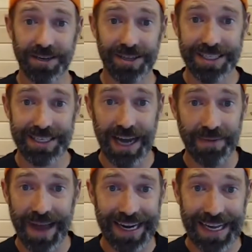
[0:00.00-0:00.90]
your listing, I'm
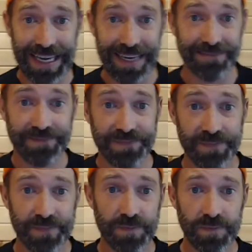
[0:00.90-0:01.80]
not going to eat.
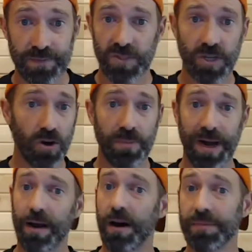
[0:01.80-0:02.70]
So
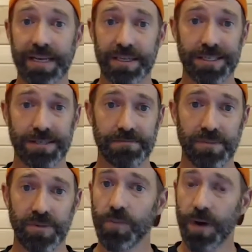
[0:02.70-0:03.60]
by all means,
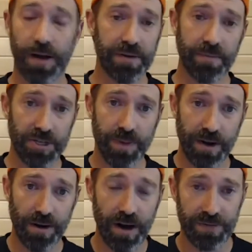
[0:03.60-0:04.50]
you're probably much
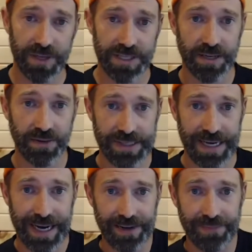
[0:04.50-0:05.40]
better off listing with
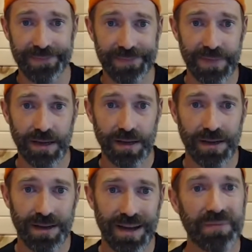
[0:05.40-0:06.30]
Tom.
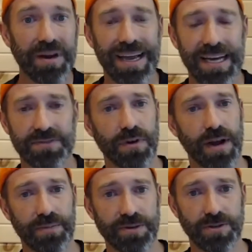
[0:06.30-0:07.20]
I'm going to ask for an
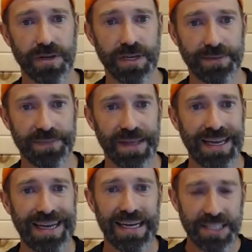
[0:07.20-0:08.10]
opportunity.
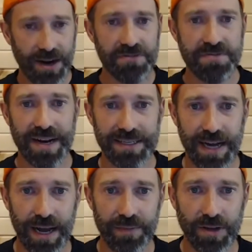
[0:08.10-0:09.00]
Has there ever been a
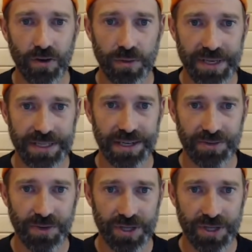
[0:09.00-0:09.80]
time in your business where